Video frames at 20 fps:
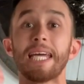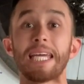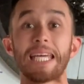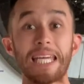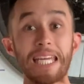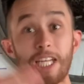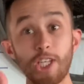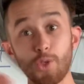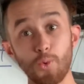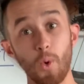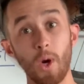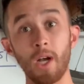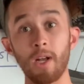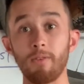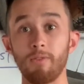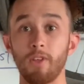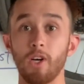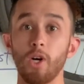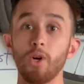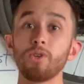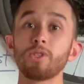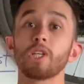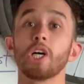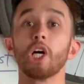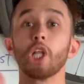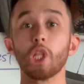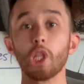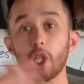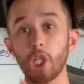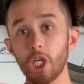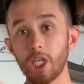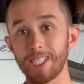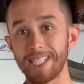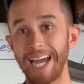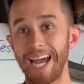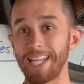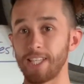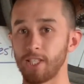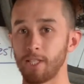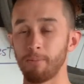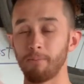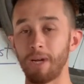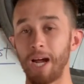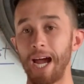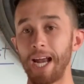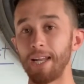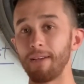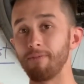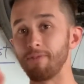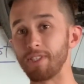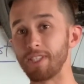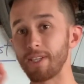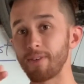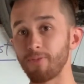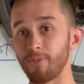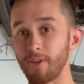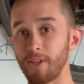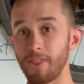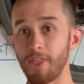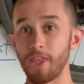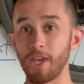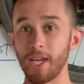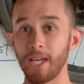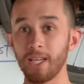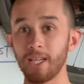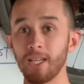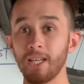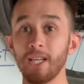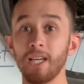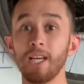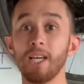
each one of those looked at some kind of different thing.